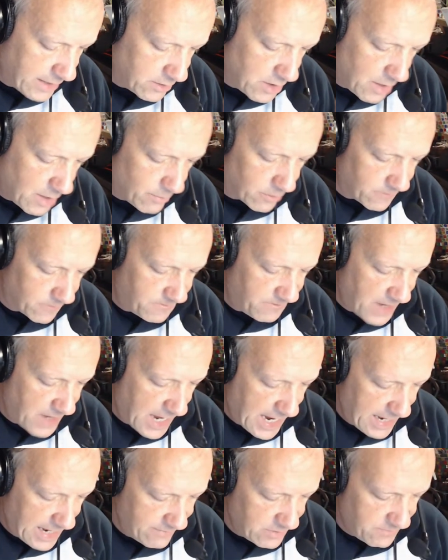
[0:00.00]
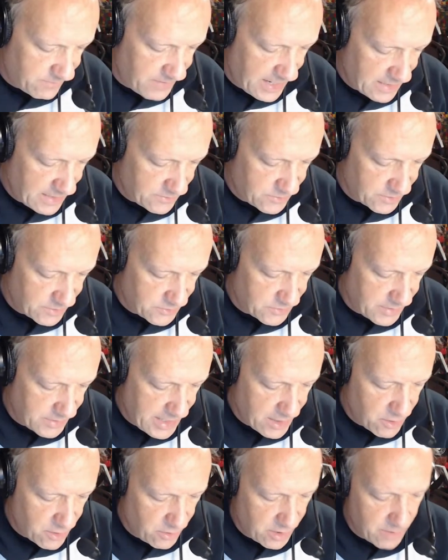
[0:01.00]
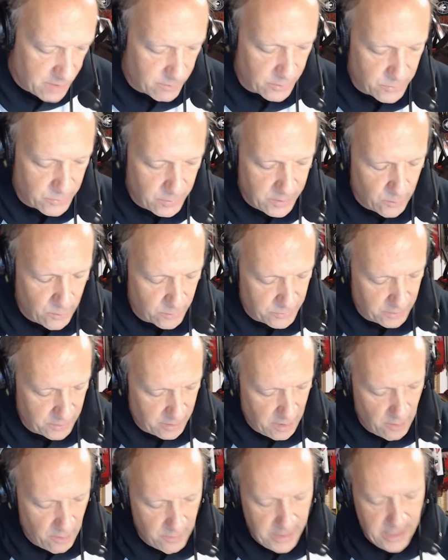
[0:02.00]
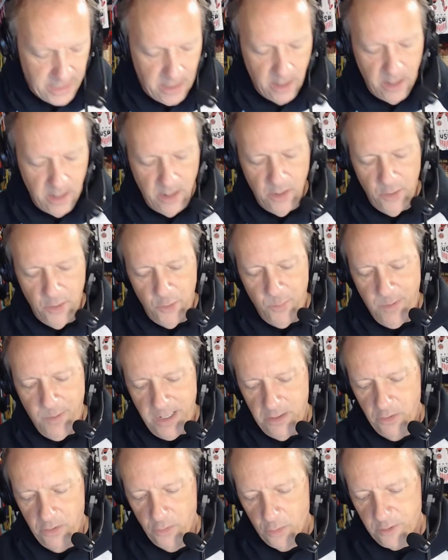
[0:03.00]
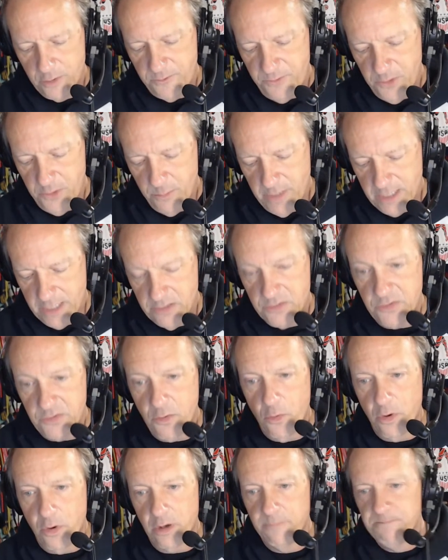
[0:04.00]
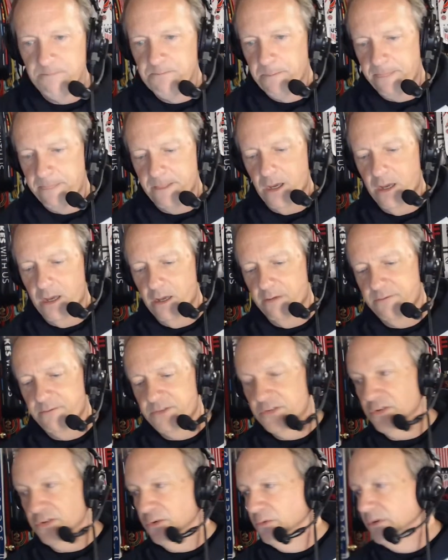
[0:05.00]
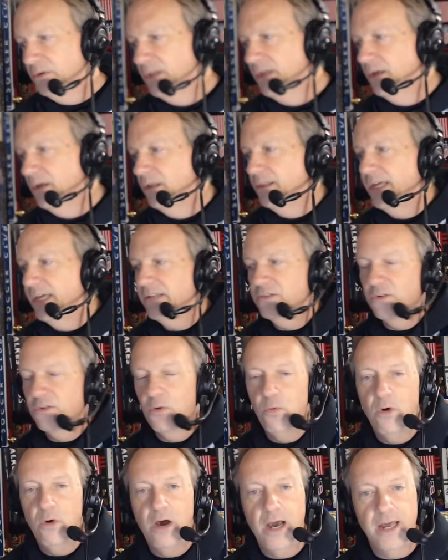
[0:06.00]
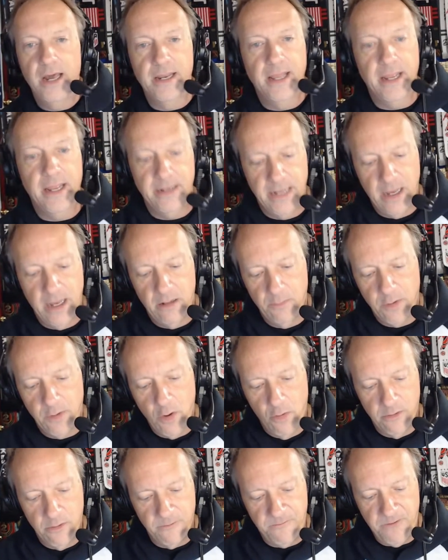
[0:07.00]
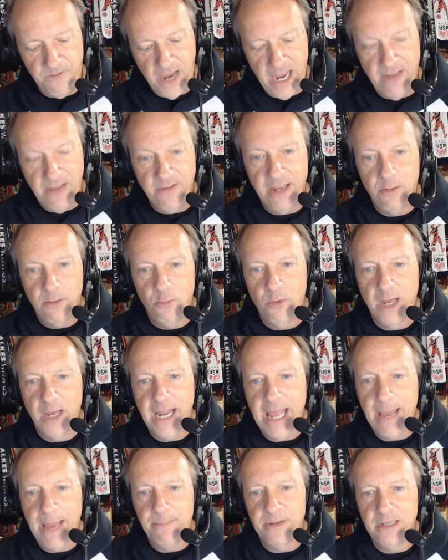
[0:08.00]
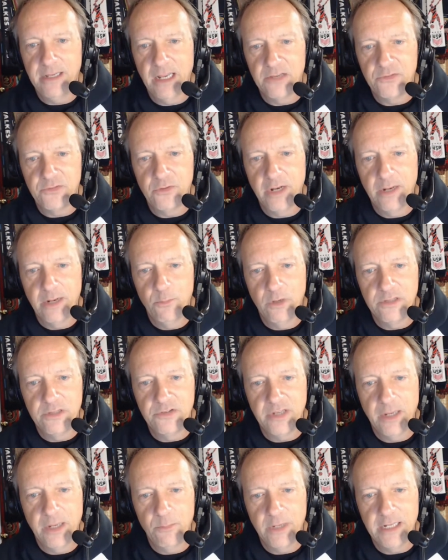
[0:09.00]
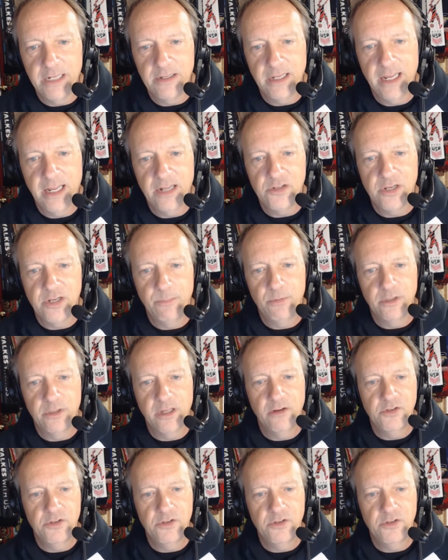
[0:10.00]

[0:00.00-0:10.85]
number 5, advances, and they go to number 3, North Oconee, who beat Northview by the score of 2-0. That's Quad A. Now I'll go to 5A, what happened yesterday, and once again, we get to catch up with Coach